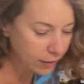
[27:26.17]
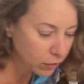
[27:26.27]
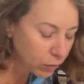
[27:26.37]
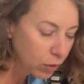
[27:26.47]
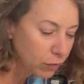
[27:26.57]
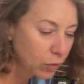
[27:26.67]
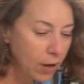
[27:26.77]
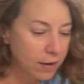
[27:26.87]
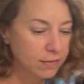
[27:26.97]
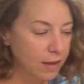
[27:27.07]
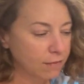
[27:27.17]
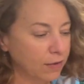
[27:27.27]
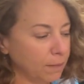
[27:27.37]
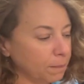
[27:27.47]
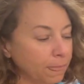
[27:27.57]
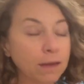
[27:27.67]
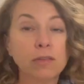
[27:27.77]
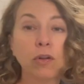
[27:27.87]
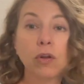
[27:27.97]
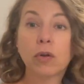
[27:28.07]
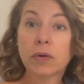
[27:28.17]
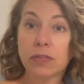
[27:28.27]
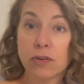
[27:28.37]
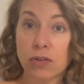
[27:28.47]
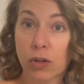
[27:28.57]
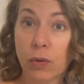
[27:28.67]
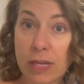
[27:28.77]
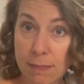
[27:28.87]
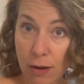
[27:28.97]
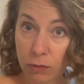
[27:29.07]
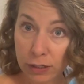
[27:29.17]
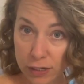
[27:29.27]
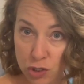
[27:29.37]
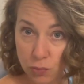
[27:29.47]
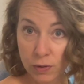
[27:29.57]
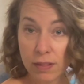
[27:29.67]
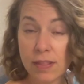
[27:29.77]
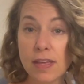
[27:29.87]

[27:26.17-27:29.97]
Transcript: I don't know if you guys have there's a little email glitch with